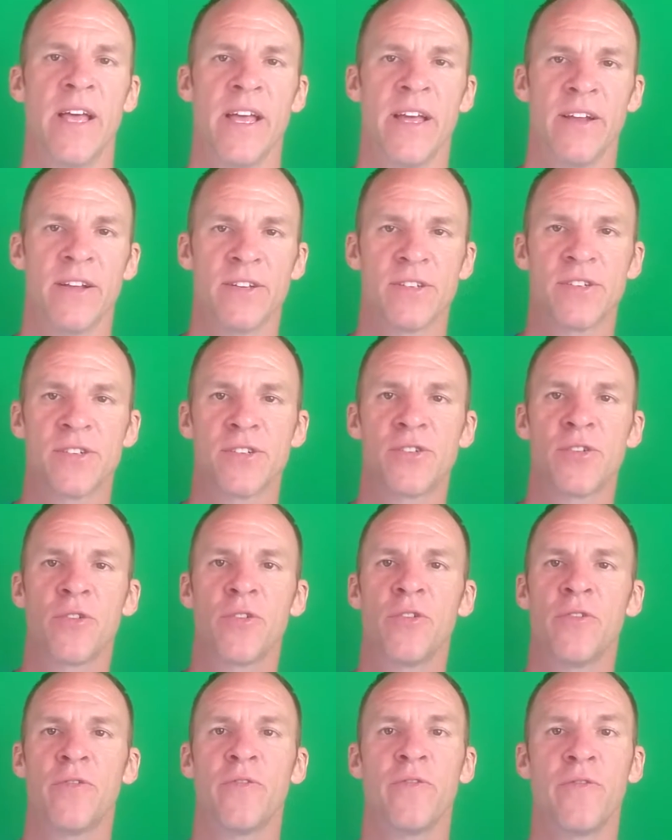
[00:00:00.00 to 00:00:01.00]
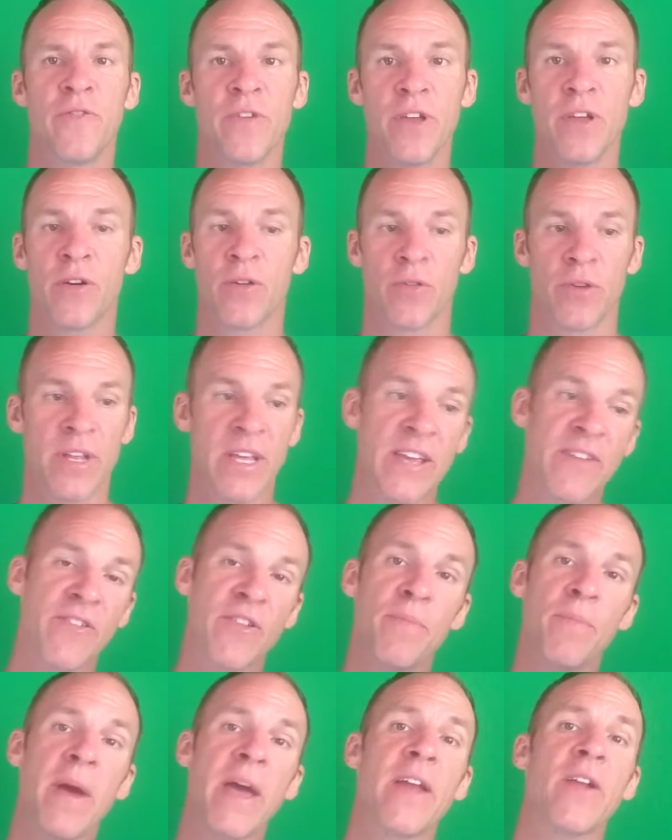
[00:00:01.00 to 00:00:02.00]
in a certain field,
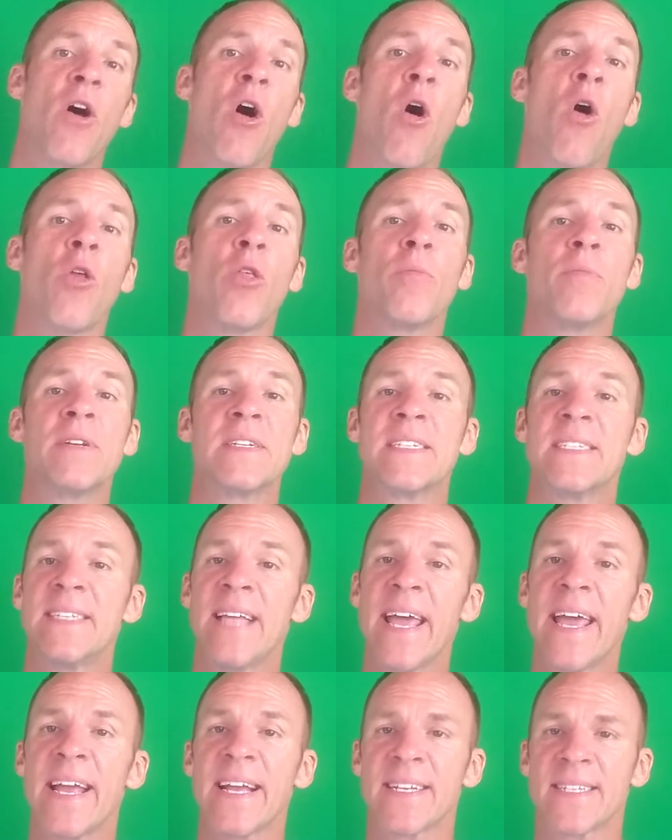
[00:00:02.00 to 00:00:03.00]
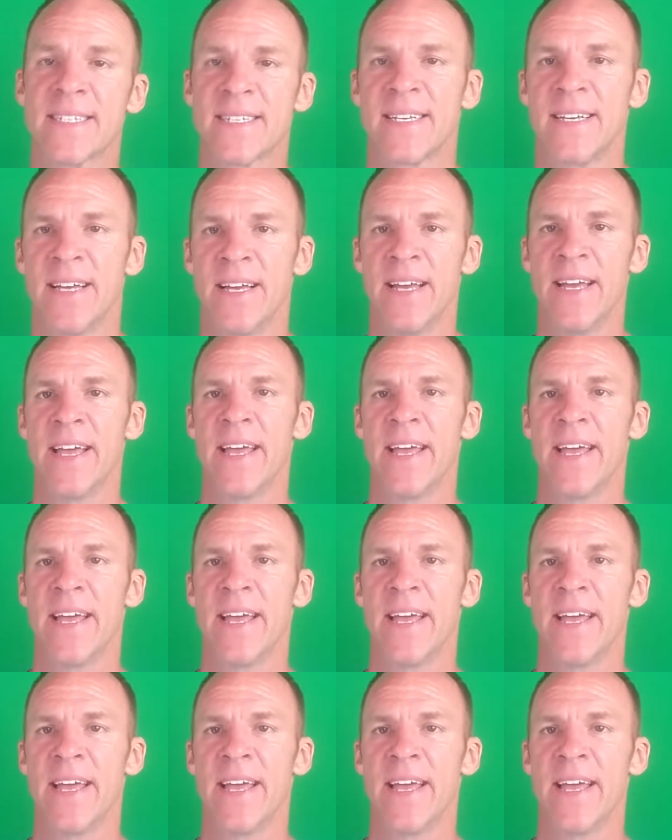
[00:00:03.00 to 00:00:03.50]
even made all the mistakes